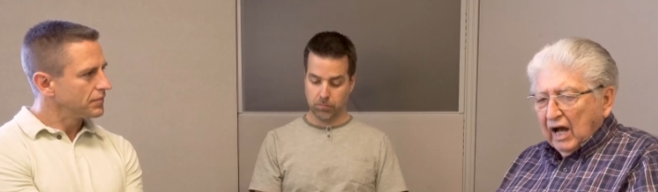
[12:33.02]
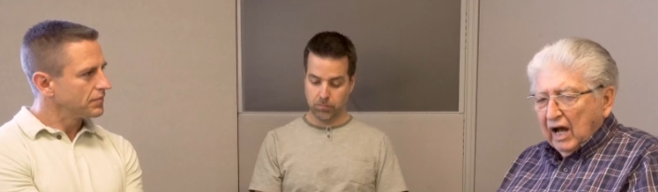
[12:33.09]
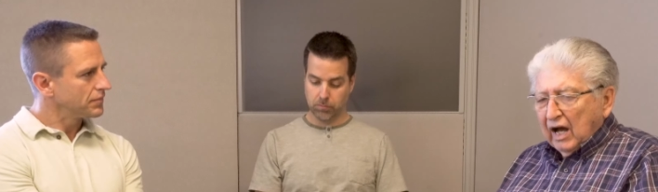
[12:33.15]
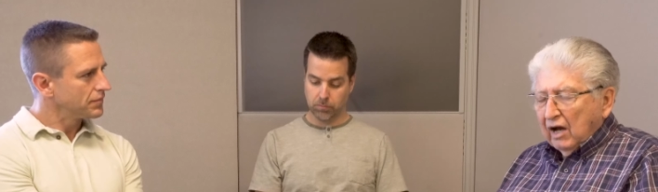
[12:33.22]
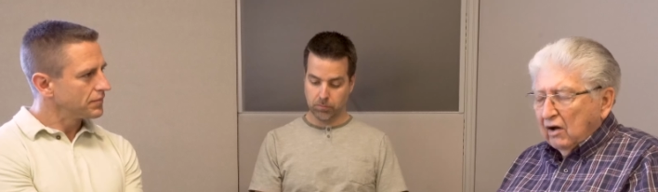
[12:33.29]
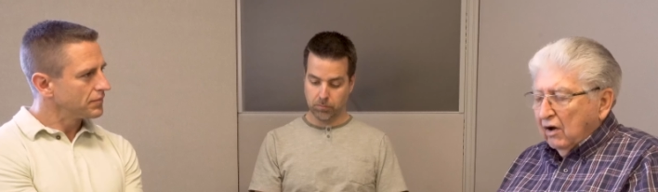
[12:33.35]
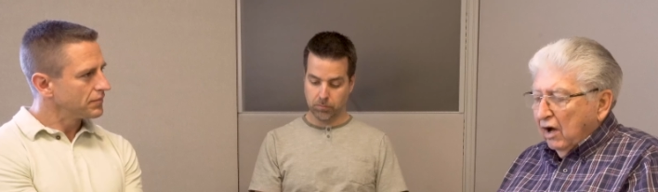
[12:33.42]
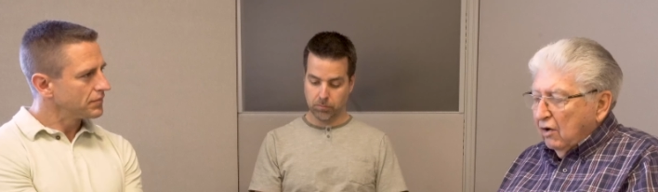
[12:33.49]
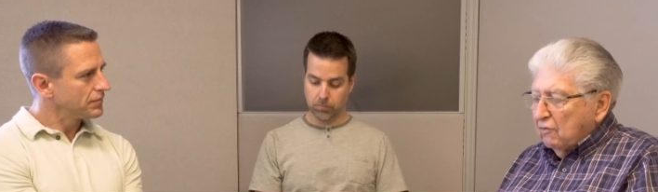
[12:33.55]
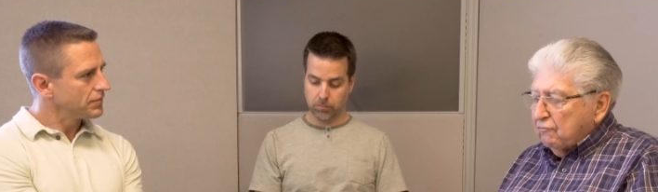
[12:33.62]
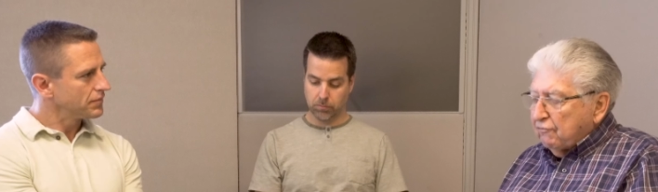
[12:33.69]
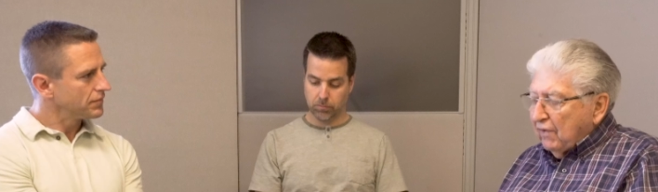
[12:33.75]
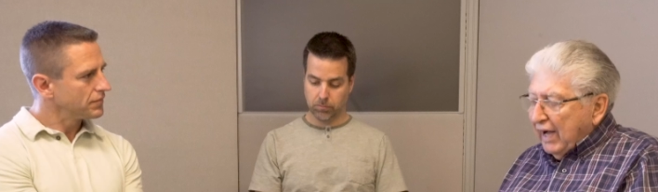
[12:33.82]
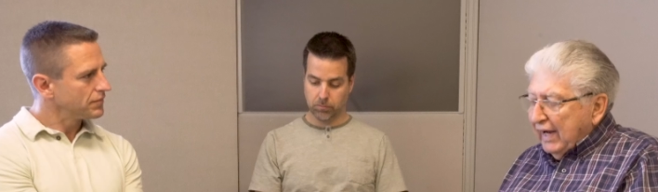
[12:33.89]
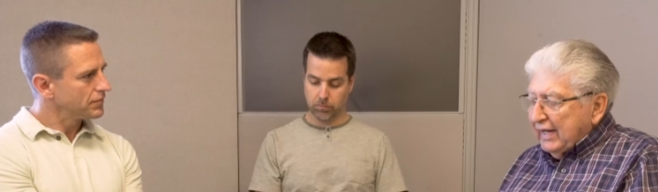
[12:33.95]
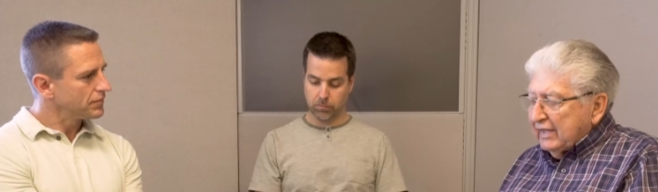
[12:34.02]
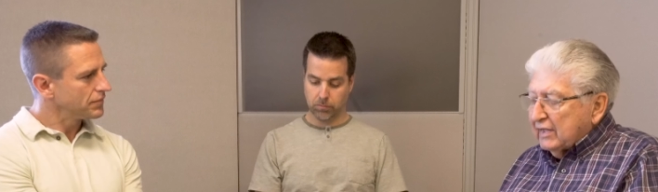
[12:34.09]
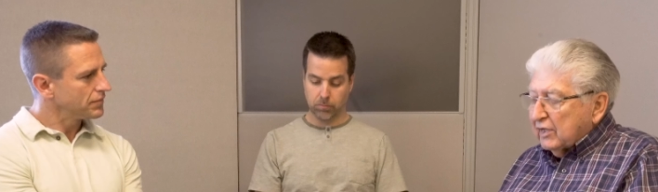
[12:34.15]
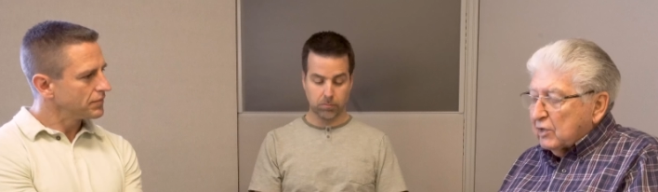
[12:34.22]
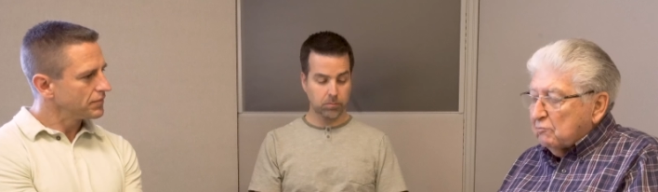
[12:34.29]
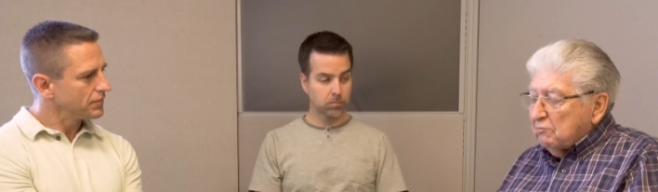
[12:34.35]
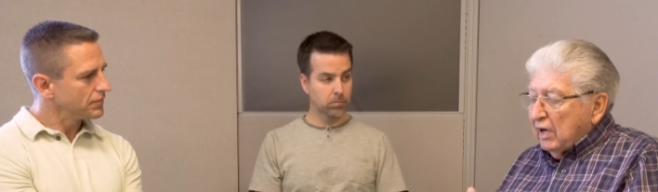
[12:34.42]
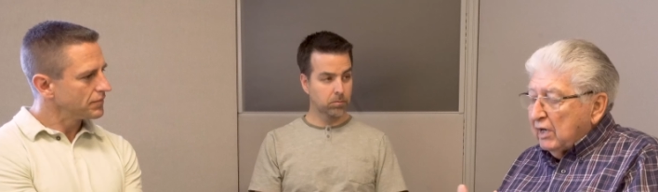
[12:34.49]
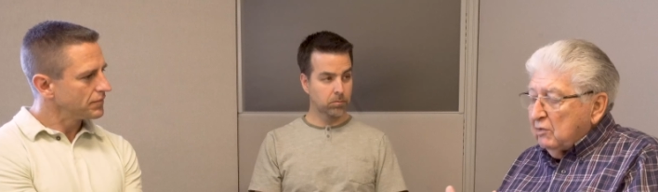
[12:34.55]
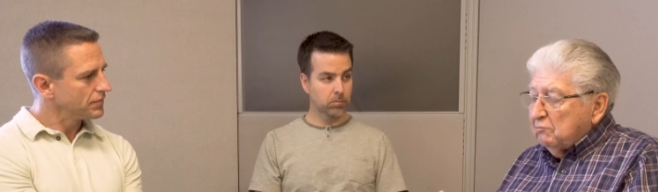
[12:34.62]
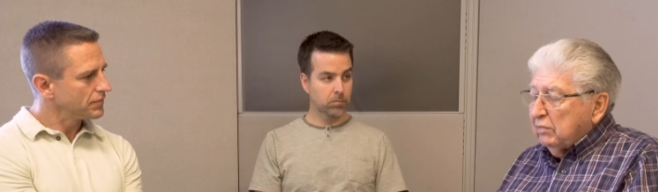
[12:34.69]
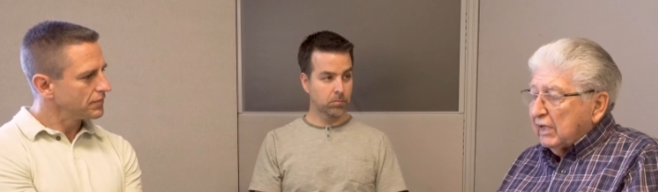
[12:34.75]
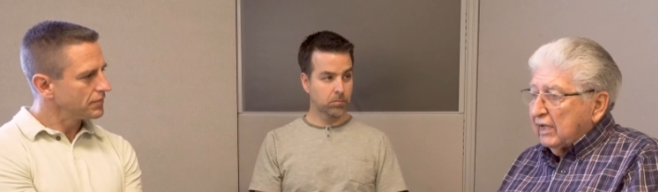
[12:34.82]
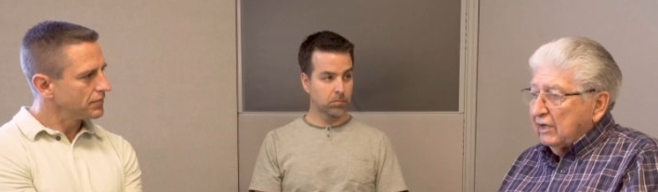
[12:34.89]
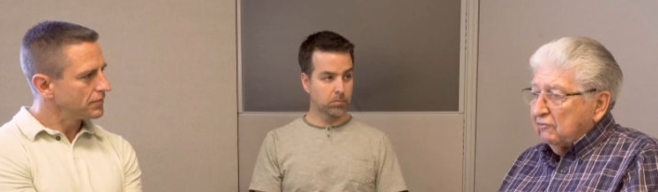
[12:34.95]
Speaker 1: uh, find that
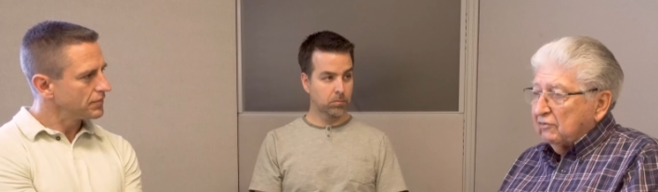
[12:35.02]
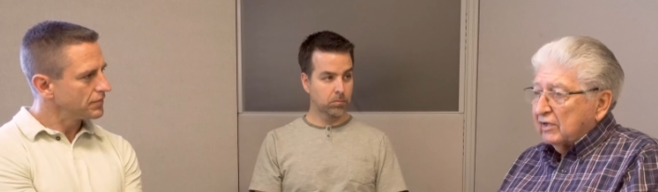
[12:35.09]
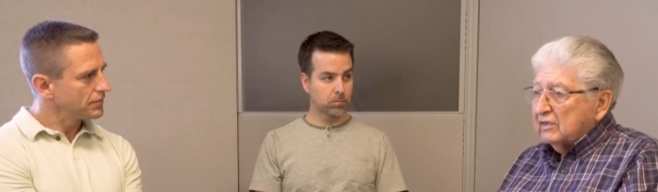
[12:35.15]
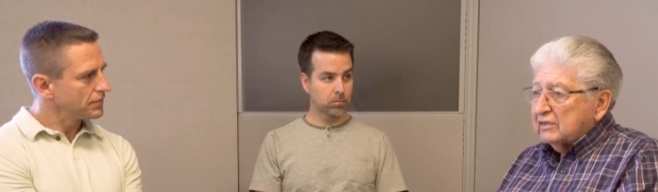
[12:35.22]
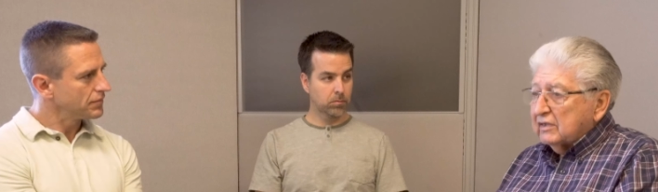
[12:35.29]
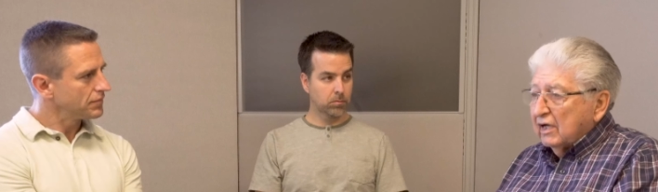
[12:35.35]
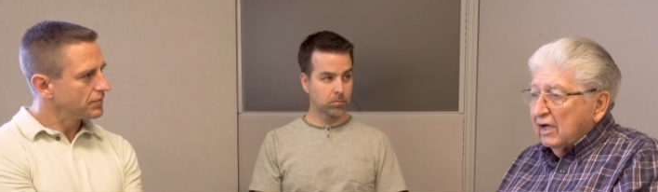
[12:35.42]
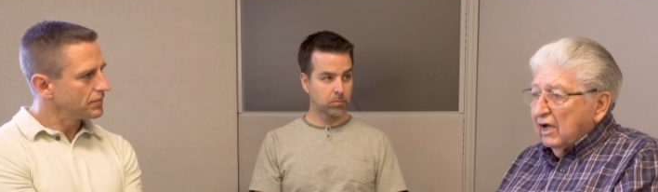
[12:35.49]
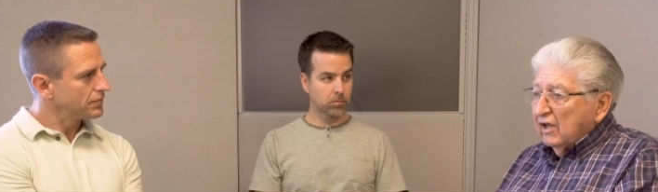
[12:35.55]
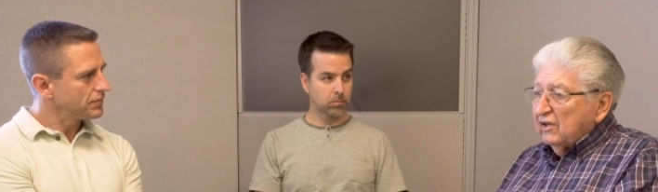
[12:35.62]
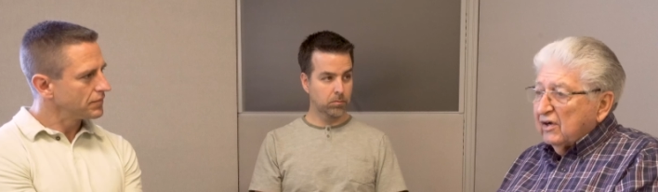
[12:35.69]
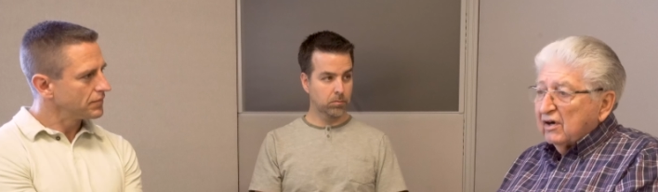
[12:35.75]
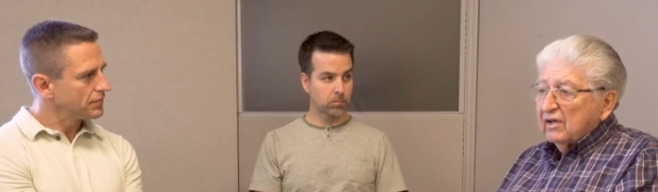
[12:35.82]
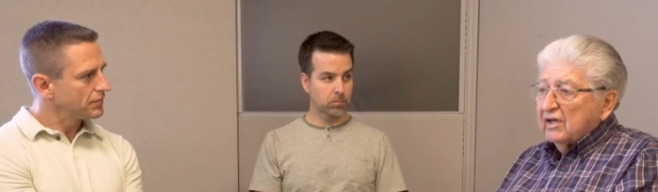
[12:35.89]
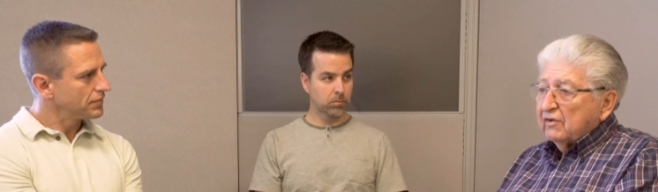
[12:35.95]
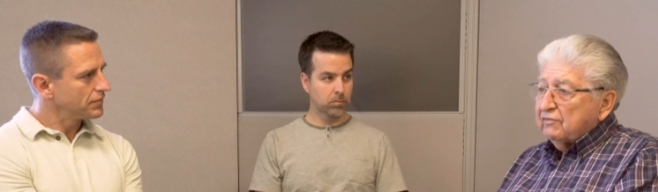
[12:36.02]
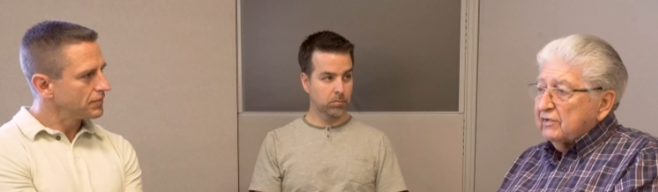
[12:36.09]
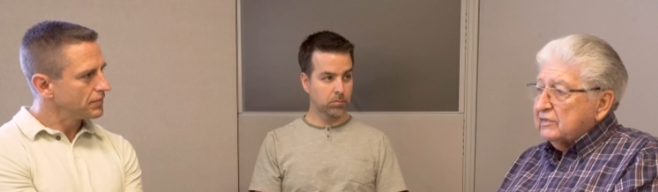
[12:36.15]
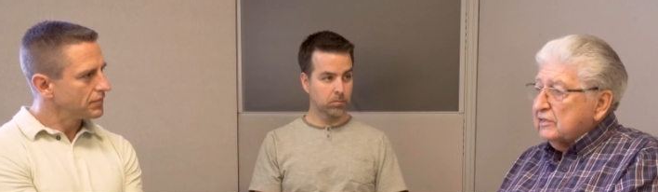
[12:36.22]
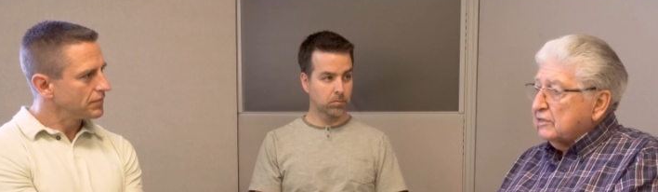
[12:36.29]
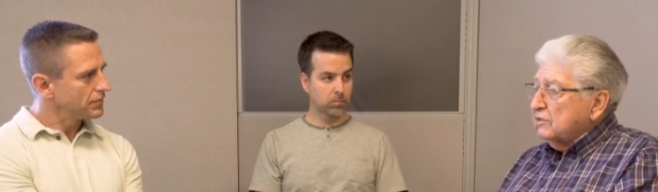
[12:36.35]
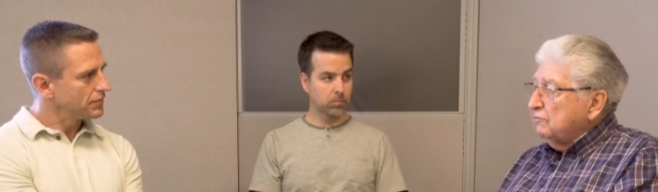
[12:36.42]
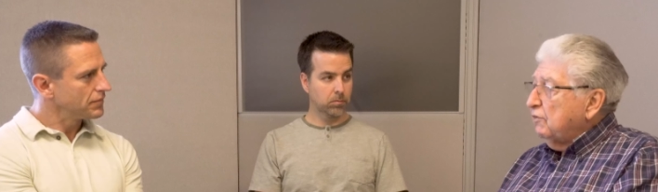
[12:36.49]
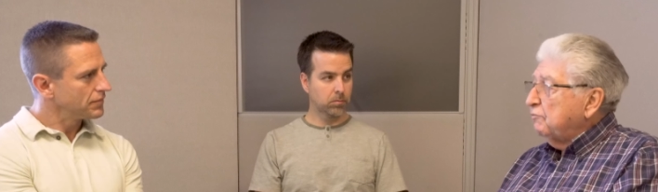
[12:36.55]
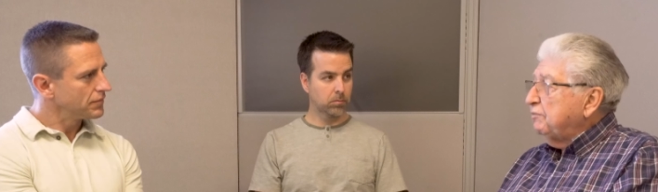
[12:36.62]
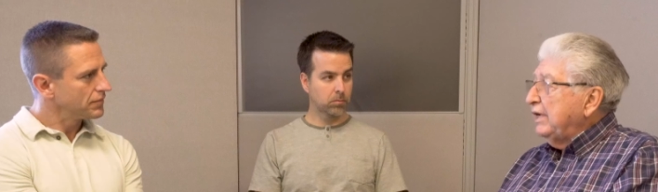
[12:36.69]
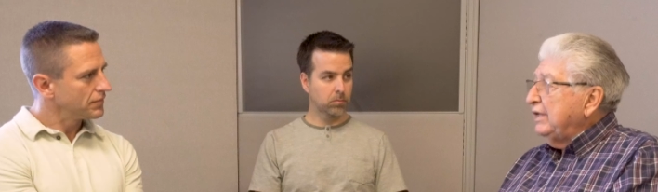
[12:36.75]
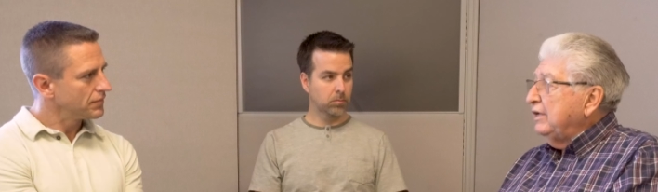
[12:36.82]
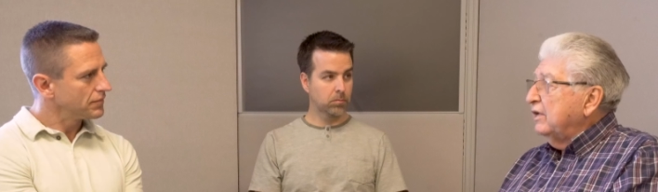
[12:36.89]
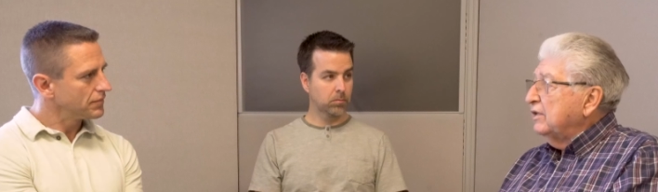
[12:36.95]
among believers, there are differences of
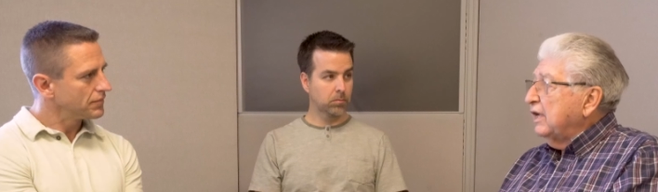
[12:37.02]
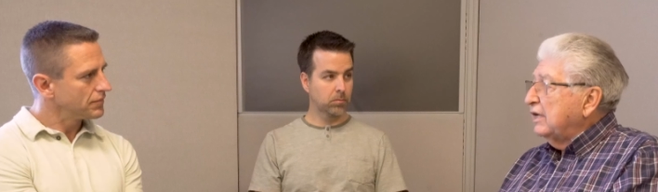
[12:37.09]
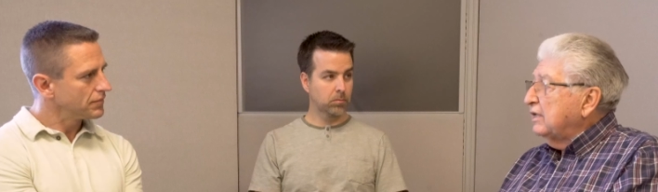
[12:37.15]
opinion.